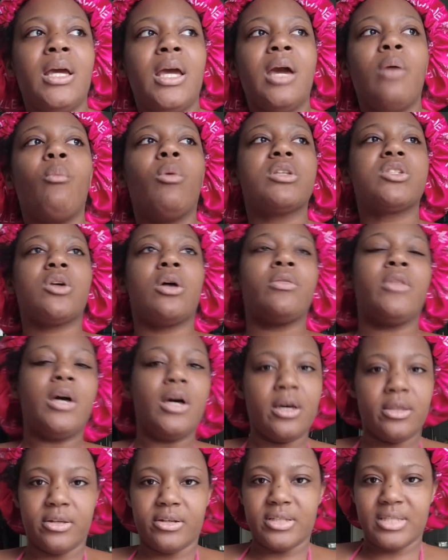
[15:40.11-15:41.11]
and what's on the
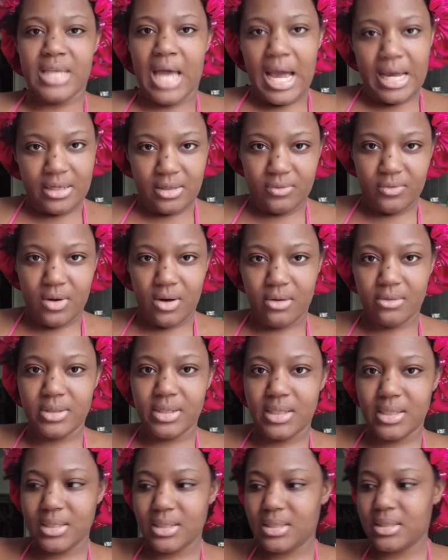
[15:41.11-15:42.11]
other side of all
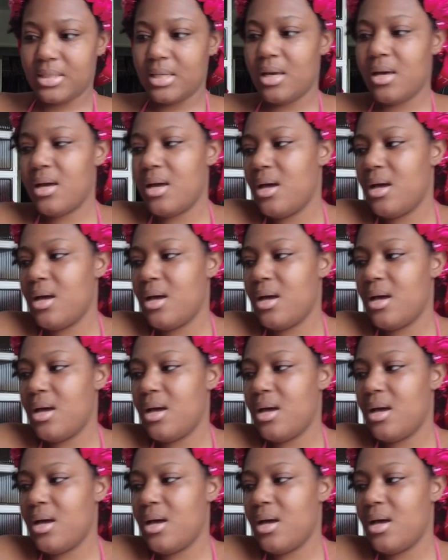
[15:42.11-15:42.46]
this.